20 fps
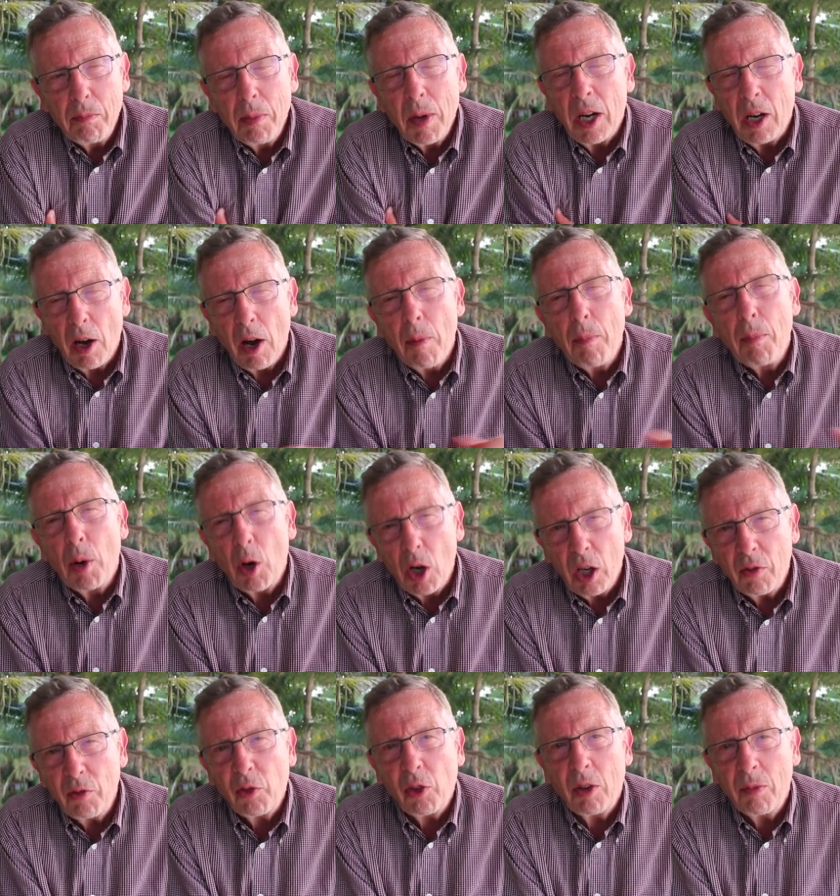but
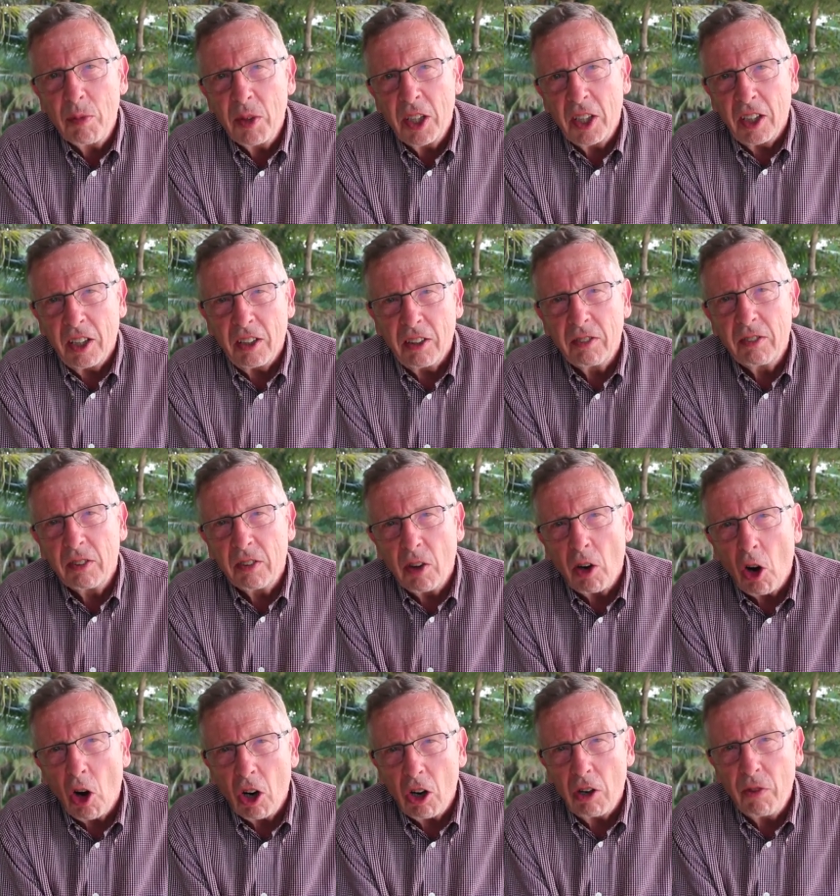apart from the
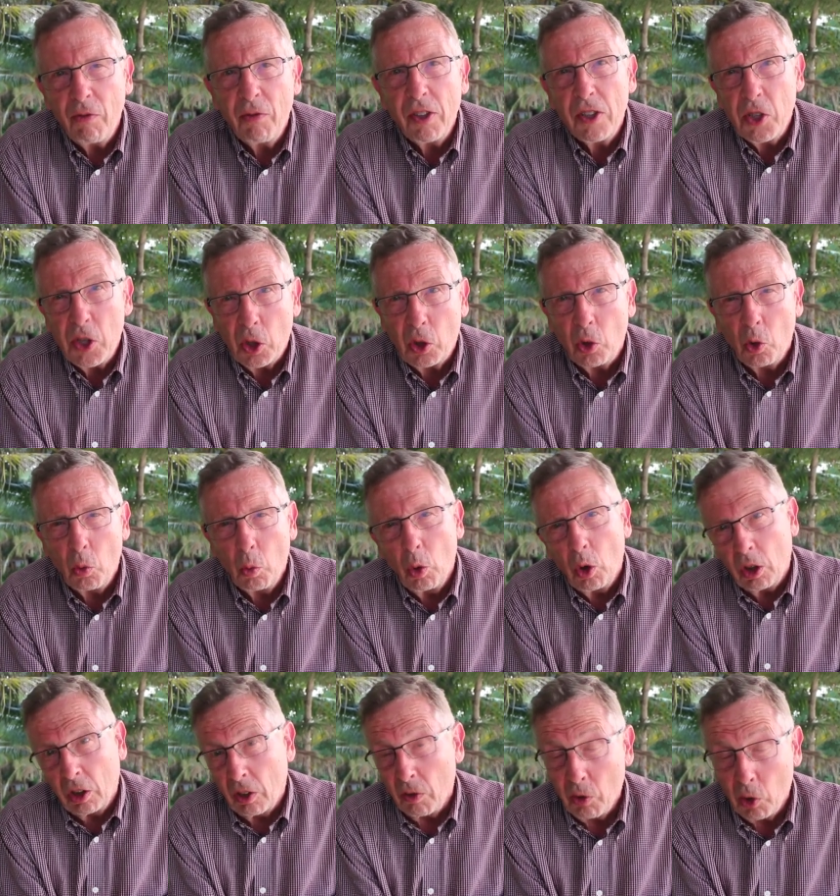hard physical
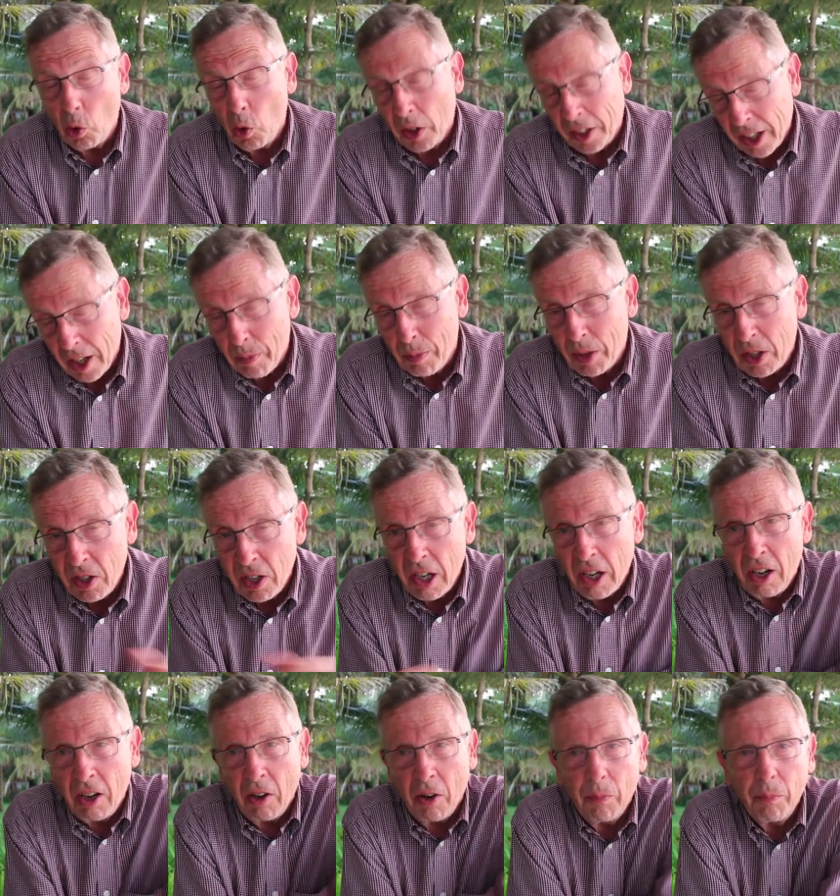work of going up and
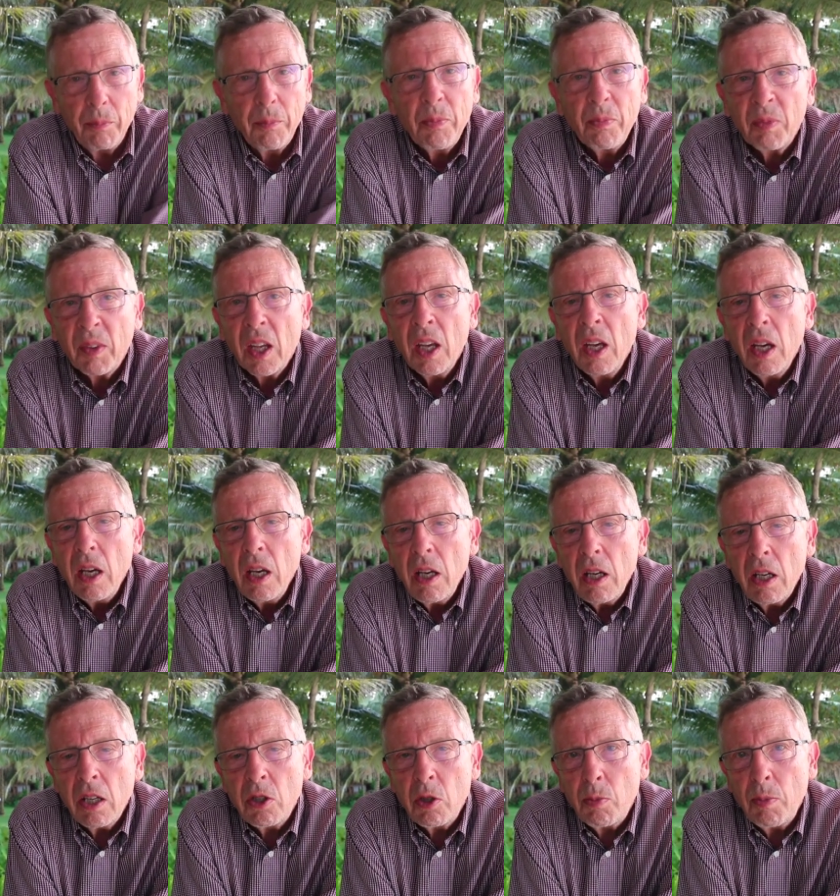down,
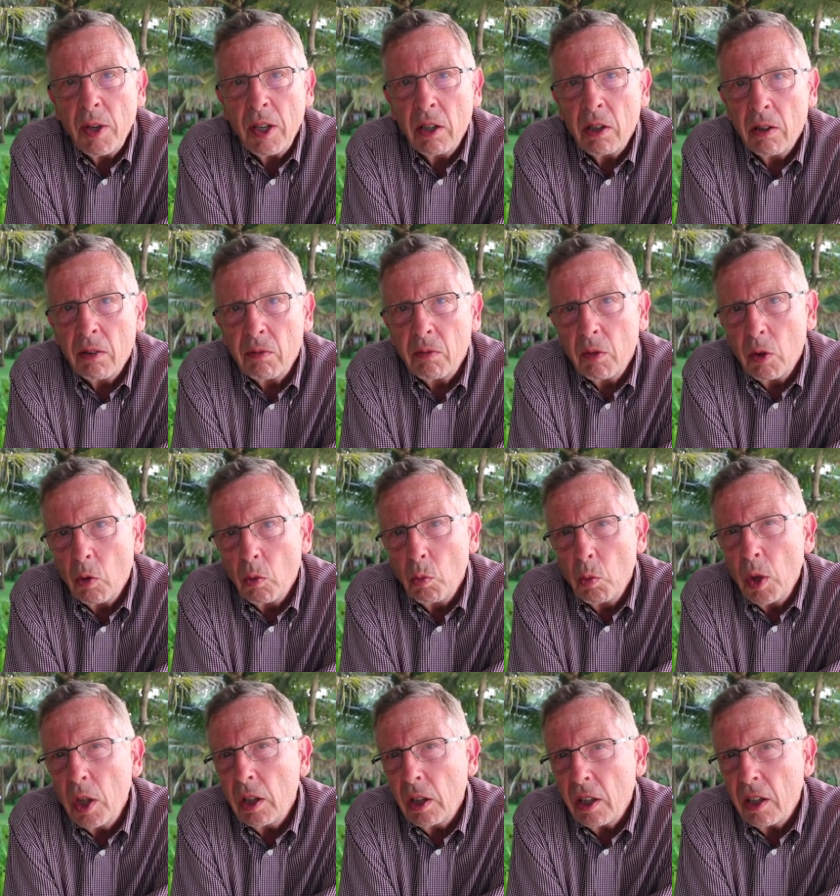it's been a
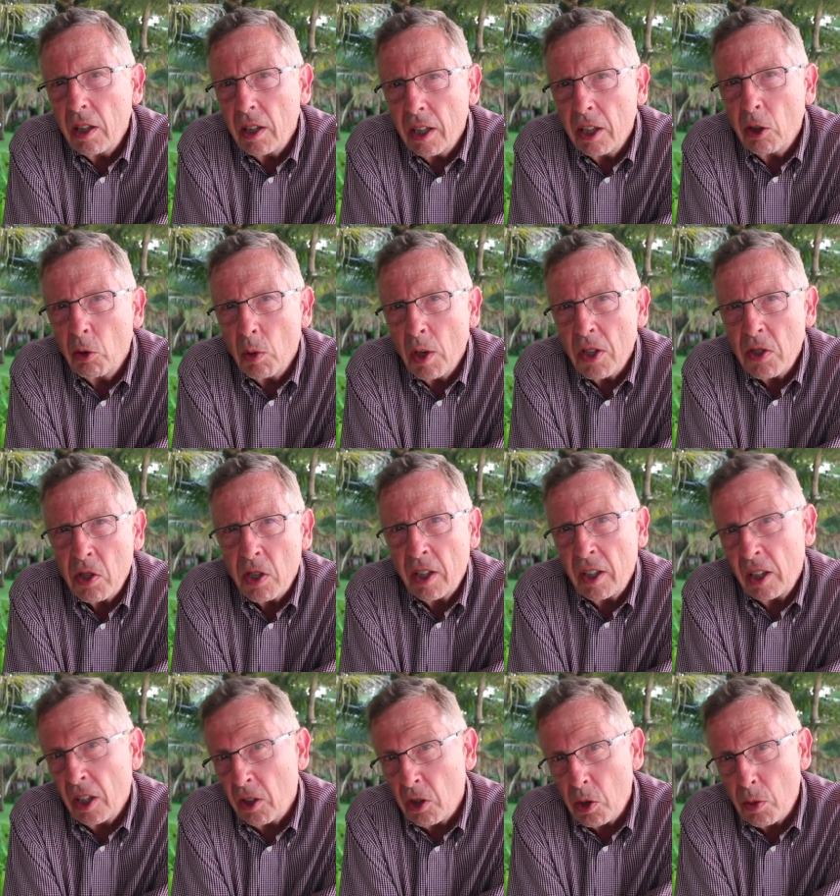really
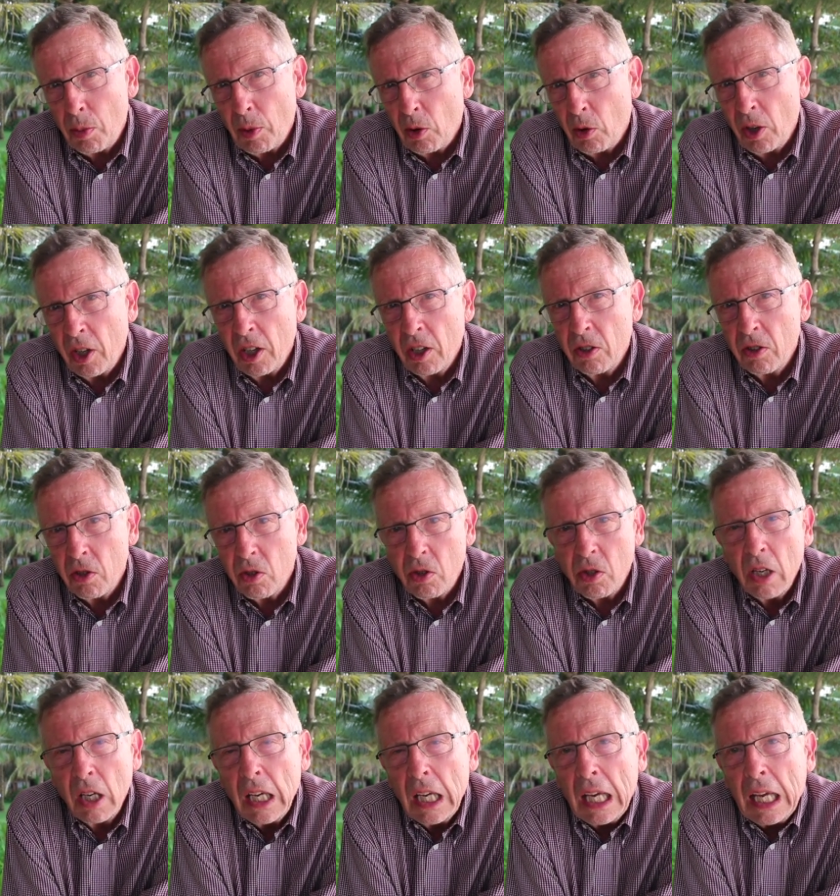interesting experience
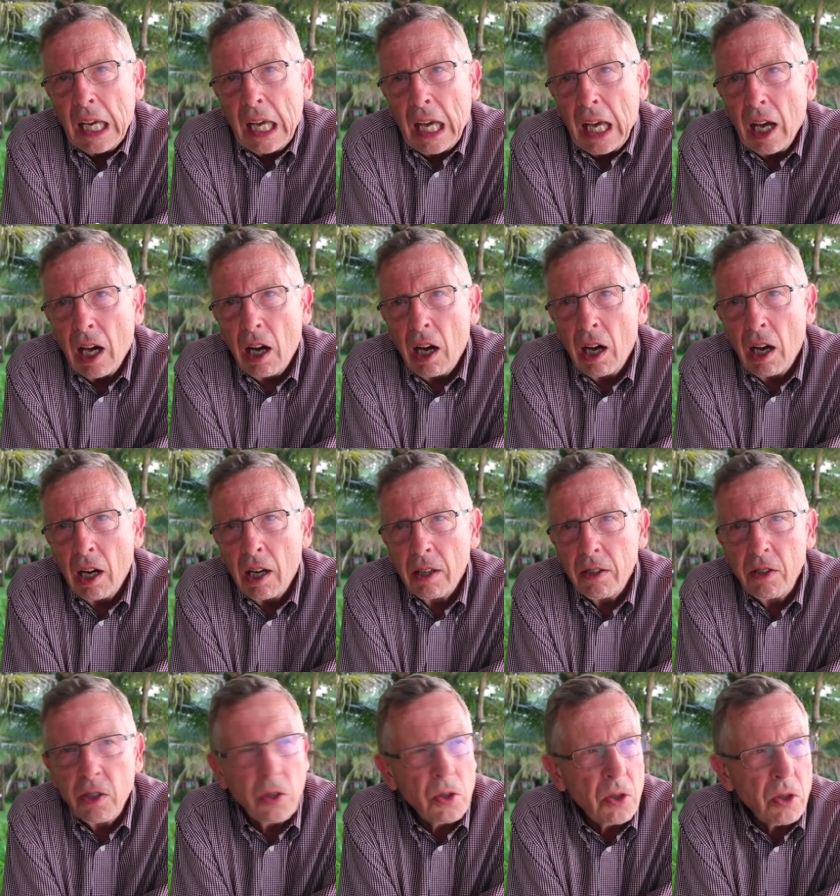uh,
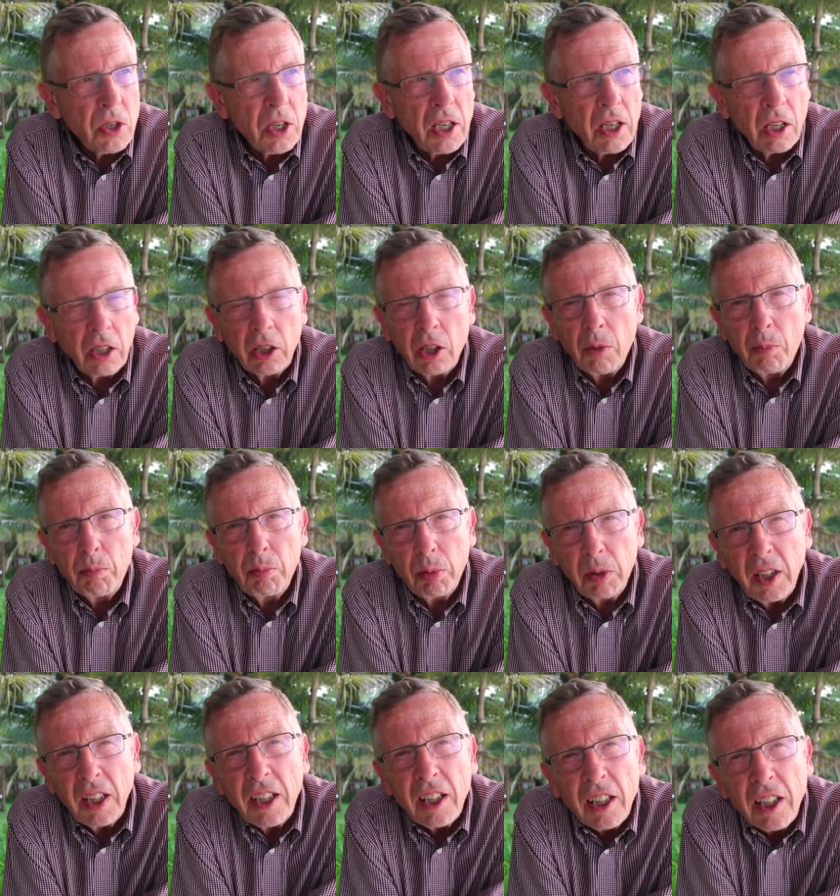to see a
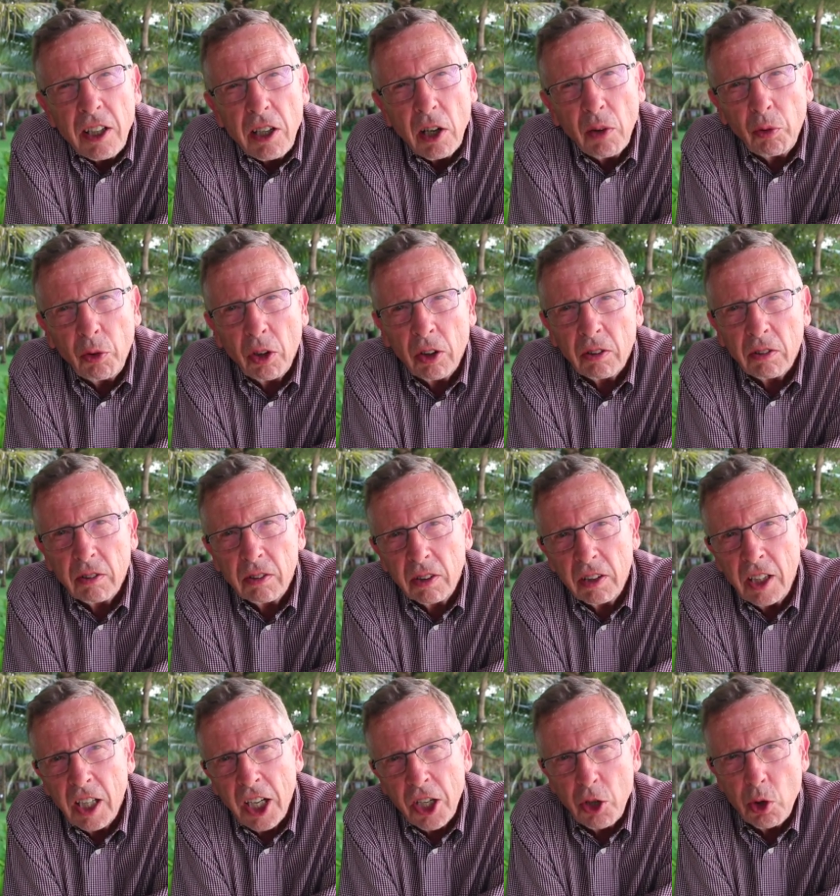completely different
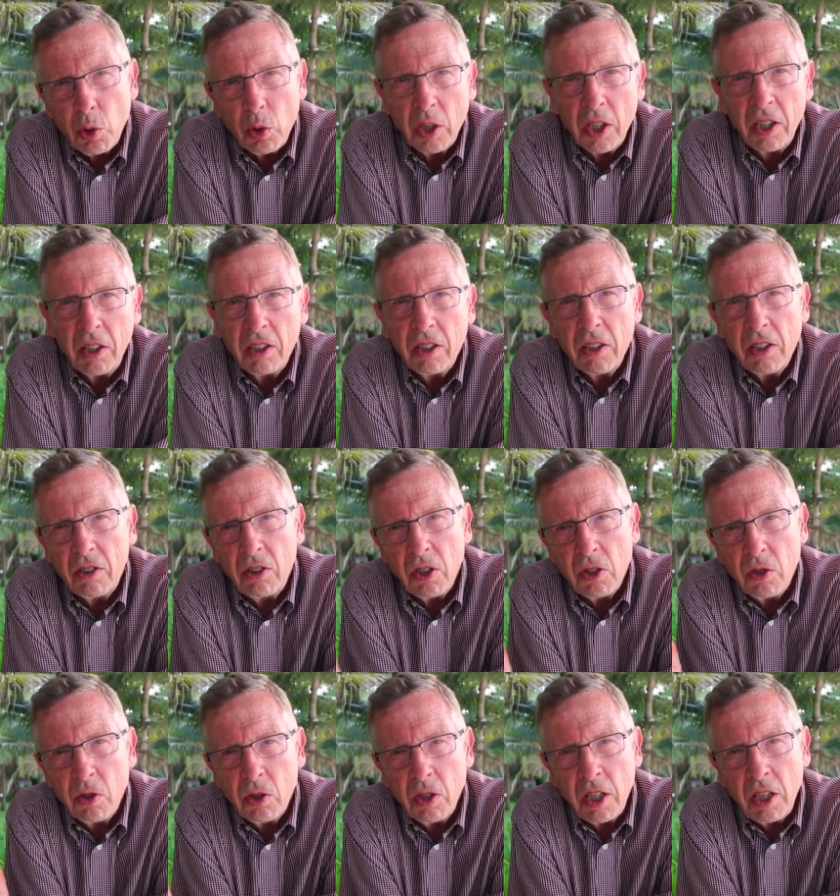country,
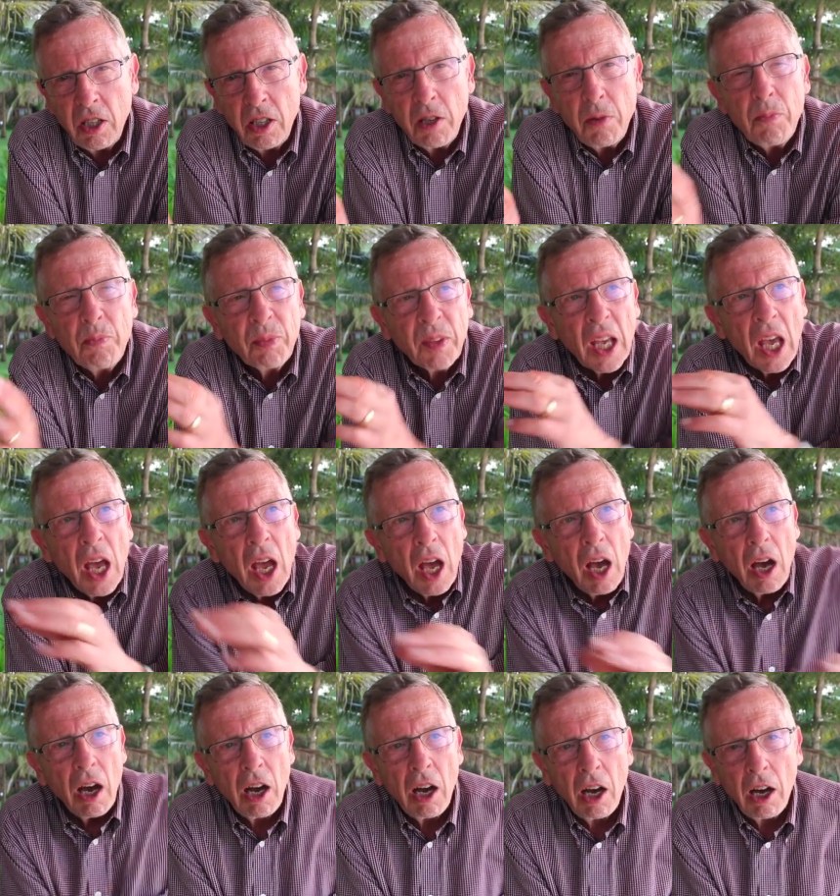to see
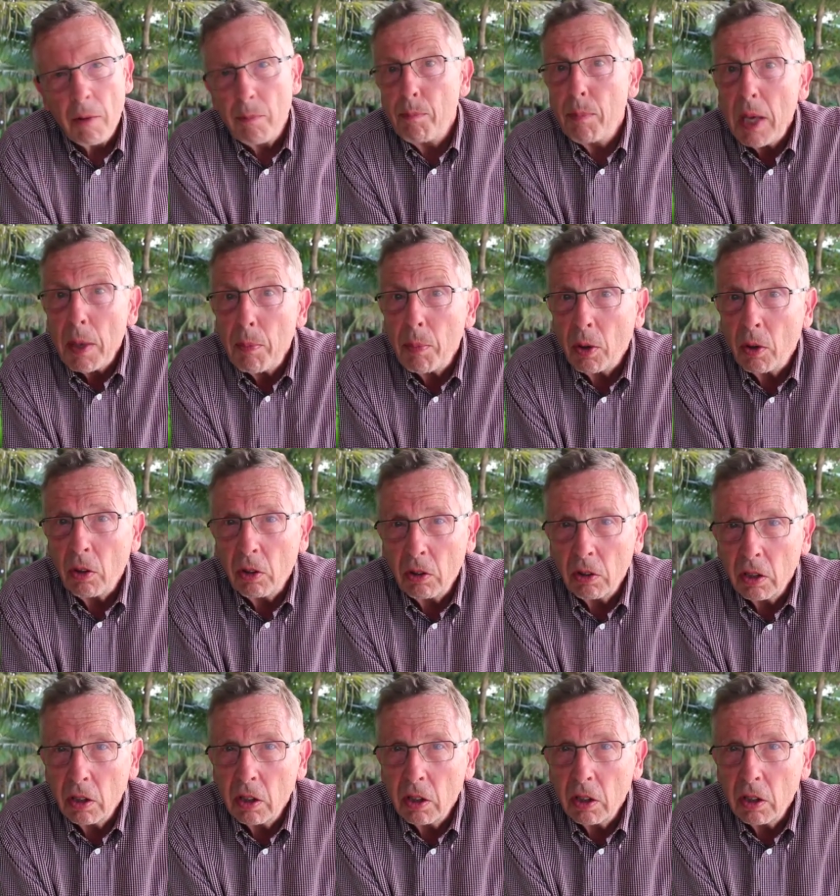uh, people